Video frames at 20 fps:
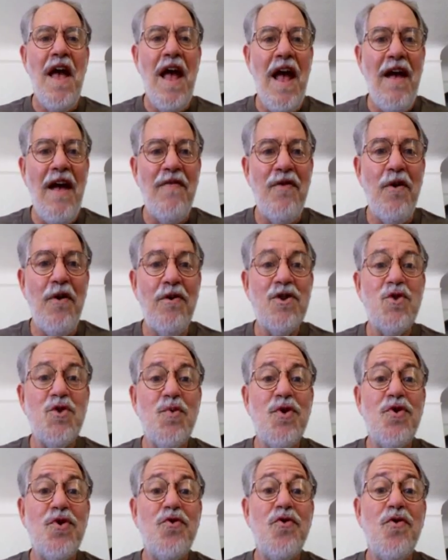And those
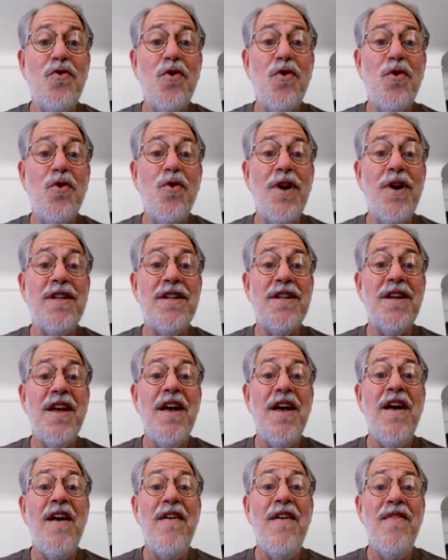with true grit,
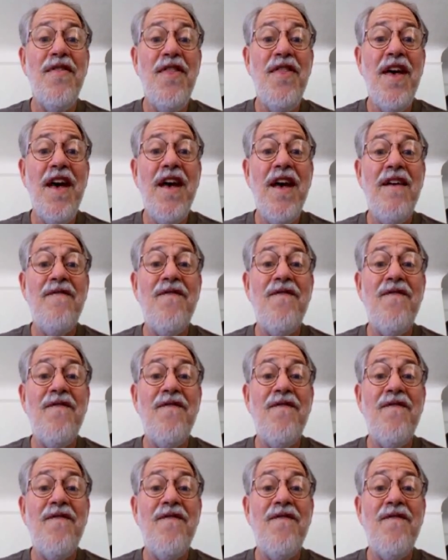they